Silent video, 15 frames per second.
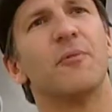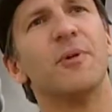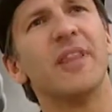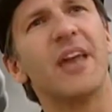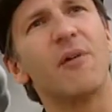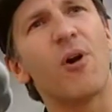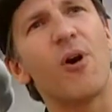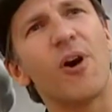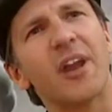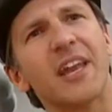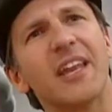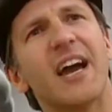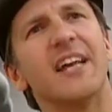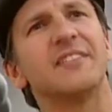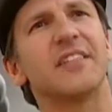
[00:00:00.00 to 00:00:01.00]
when they were
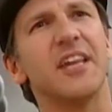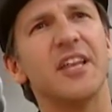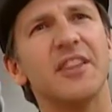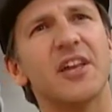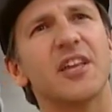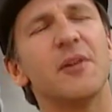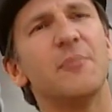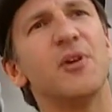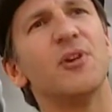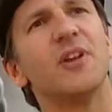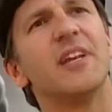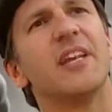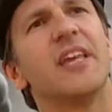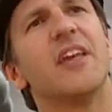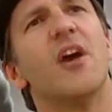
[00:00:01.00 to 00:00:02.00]
organized in the
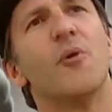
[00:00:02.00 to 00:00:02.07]
community,